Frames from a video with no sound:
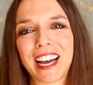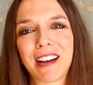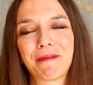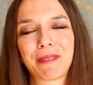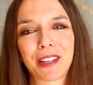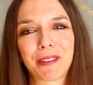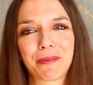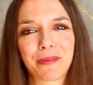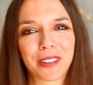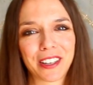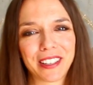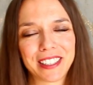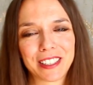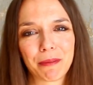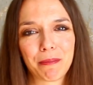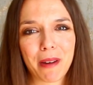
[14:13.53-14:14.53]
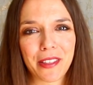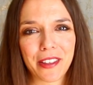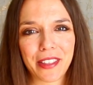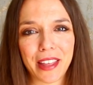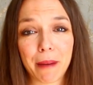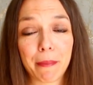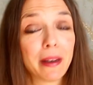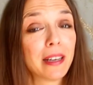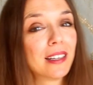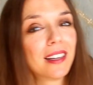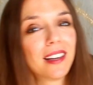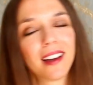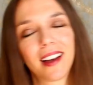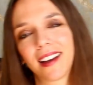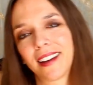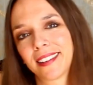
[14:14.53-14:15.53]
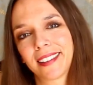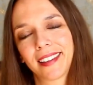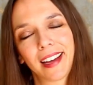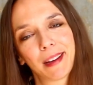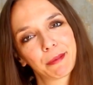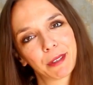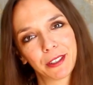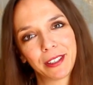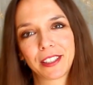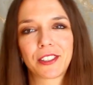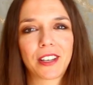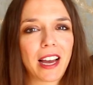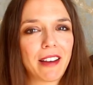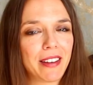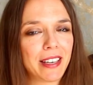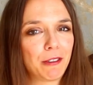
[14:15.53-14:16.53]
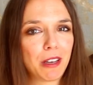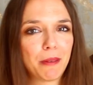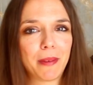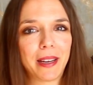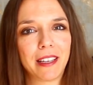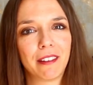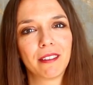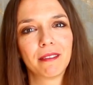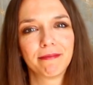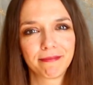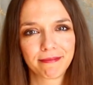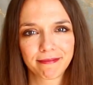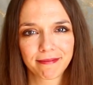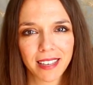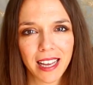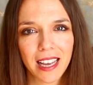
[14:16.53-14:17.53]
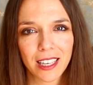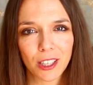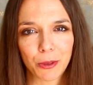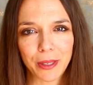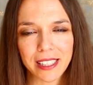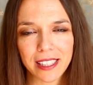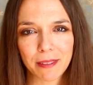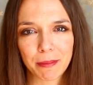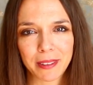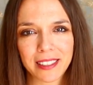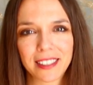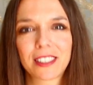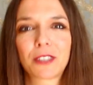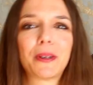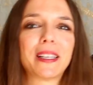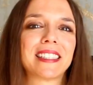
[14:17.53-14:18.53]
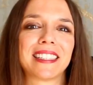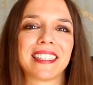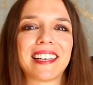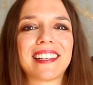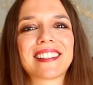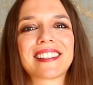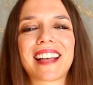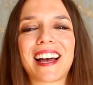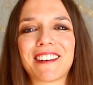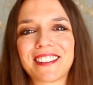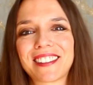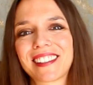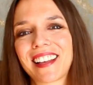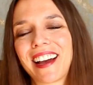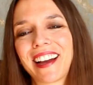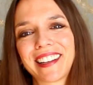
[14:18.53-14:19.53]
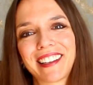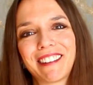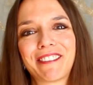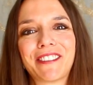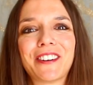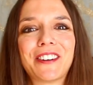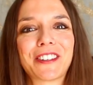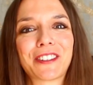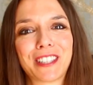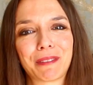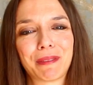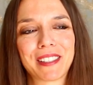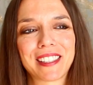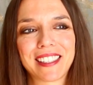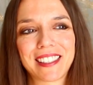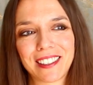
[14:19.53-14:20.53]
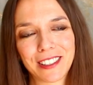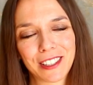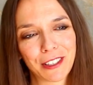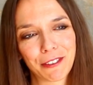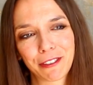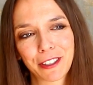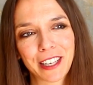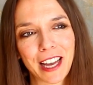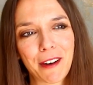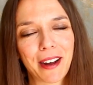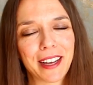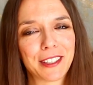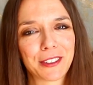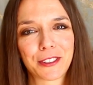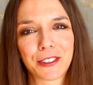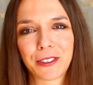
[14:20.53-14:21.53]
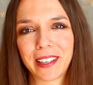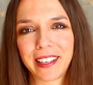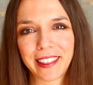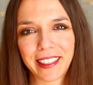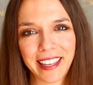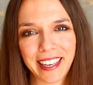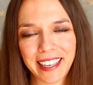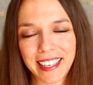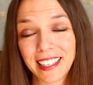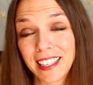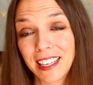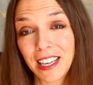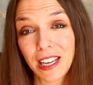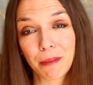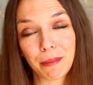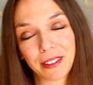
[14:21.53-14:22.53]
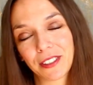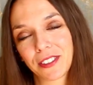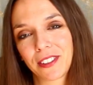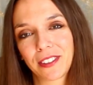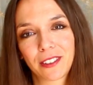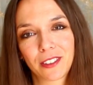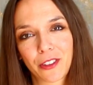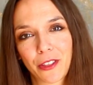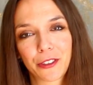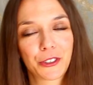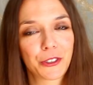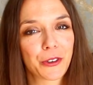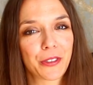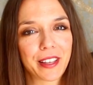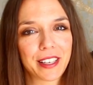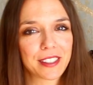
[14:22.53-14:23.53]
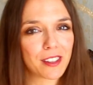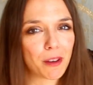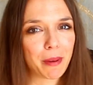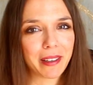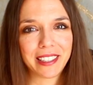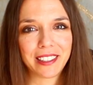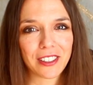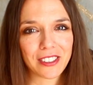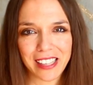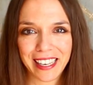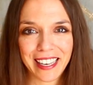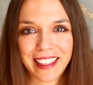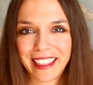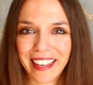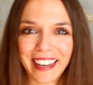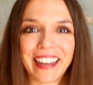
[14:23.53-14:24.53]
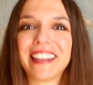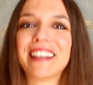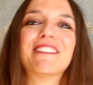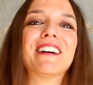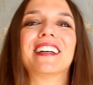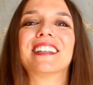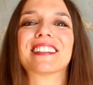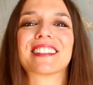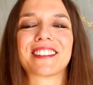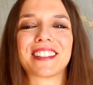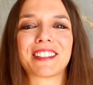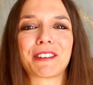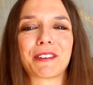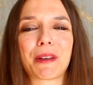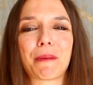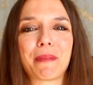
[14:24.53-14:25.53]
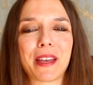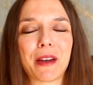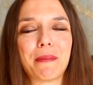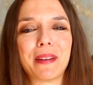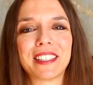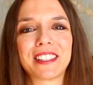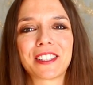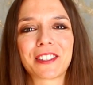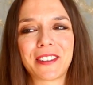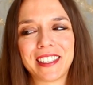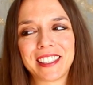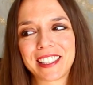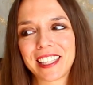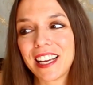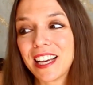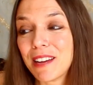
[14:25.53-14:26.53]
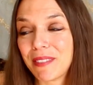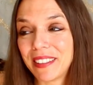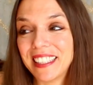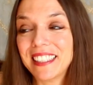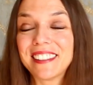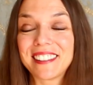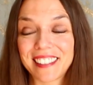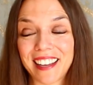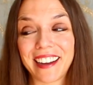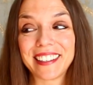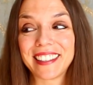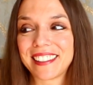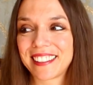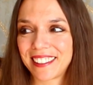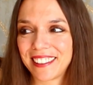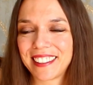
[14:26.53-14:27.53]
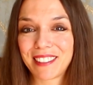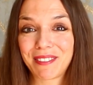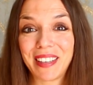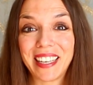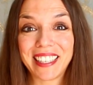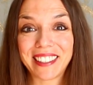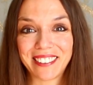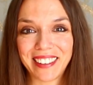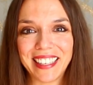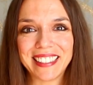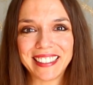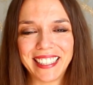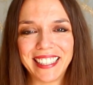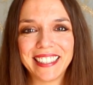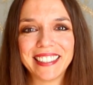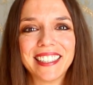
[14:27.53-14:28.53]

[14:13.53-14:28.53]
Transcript: I'm not going to bother them. Um, I'm going to have anyway my Christmas craziness outside for Christmas season. So for now I don't do anything because the truth is nobody does anything anyway, so it would appear a bit strange. But inside it's going to be crazy.